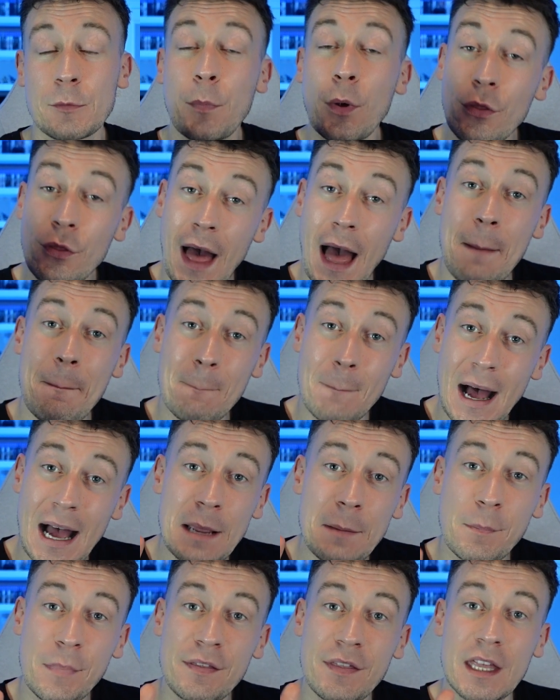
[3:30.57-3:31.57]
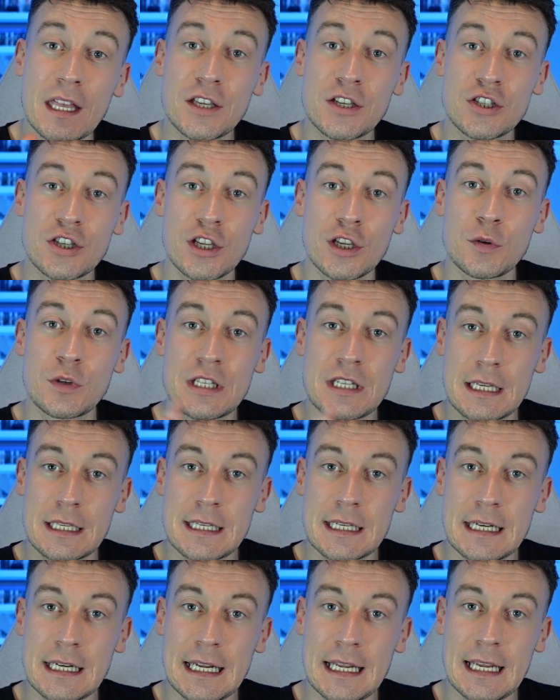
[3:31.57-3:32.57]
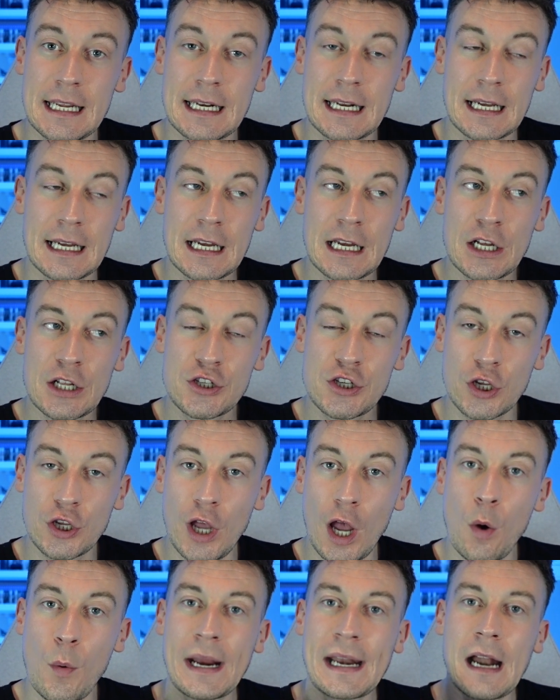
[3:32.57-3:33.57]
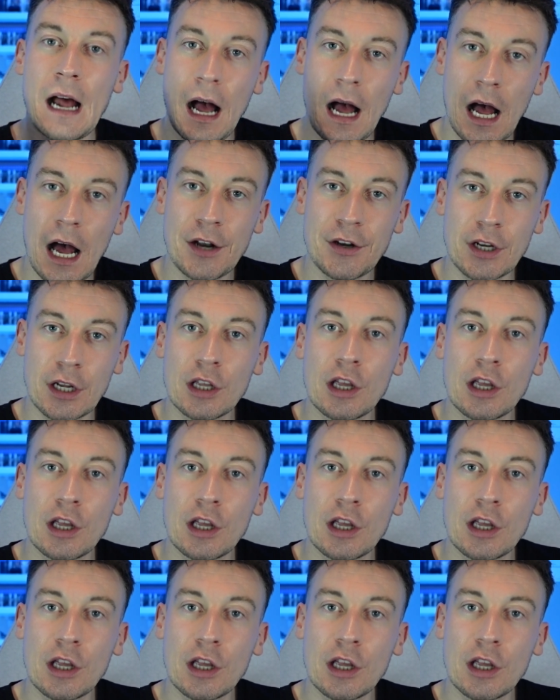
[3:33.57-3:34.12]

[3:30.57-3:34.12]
But that might be the excuse City need to go in harder,